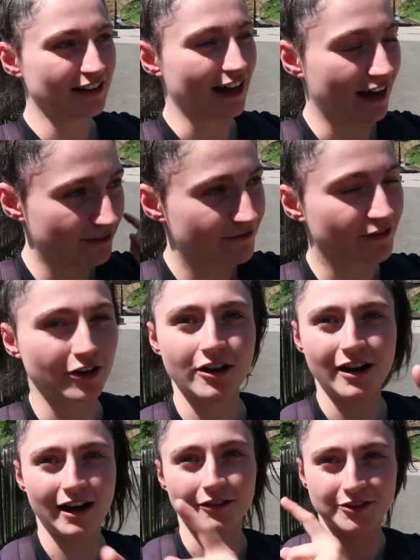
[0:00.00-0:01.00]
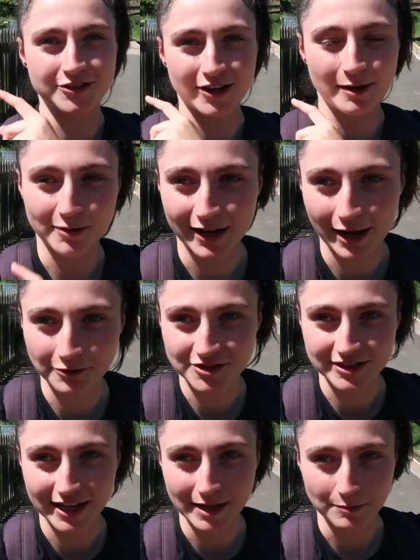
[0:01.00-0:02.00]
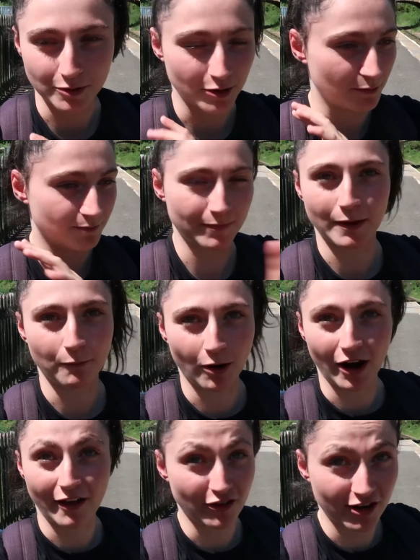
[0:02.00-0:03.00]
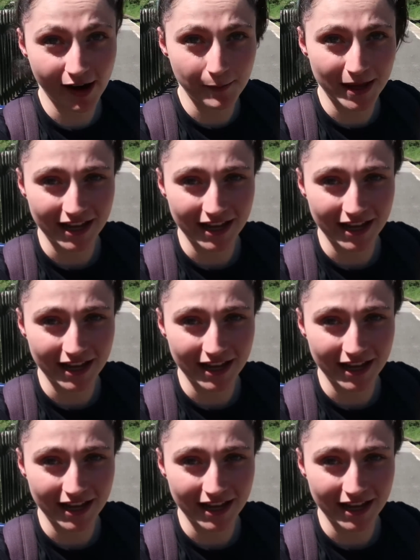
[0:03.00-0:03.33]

I forgot how the train pronounced it, but whatever, I'm